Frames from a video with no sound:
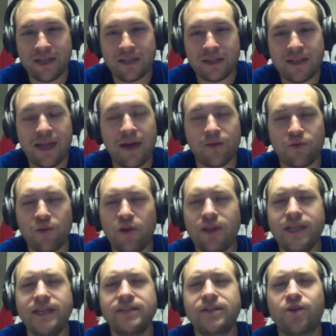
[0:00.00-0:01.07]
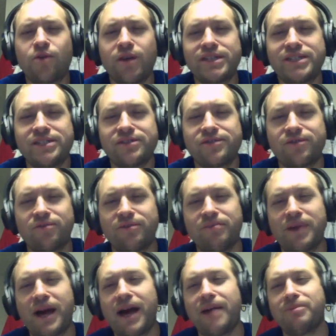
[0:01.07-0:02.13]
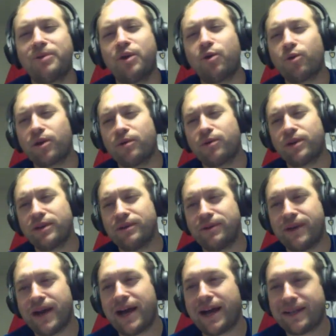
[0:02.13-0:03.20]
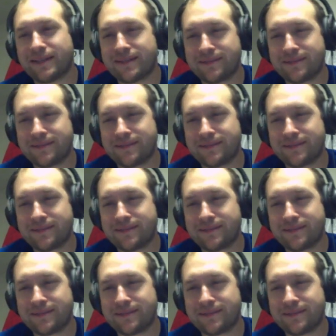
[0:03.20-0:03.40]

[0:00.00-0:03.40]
Now, rolling into questions from Bob. Corey, what do you got?